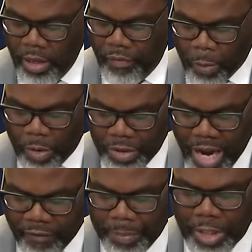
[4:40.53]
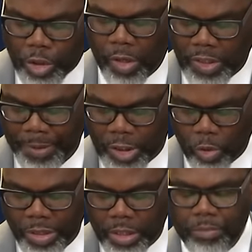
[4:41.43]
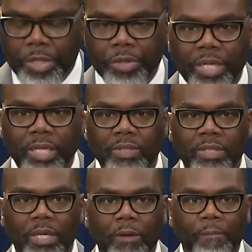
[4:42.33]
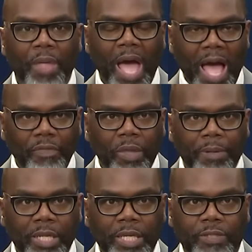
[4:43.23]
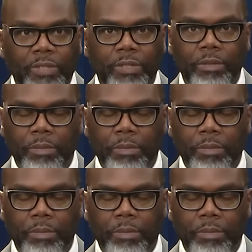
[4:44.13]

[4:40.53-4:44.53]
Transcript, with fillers: there will never be trust between communities and the police.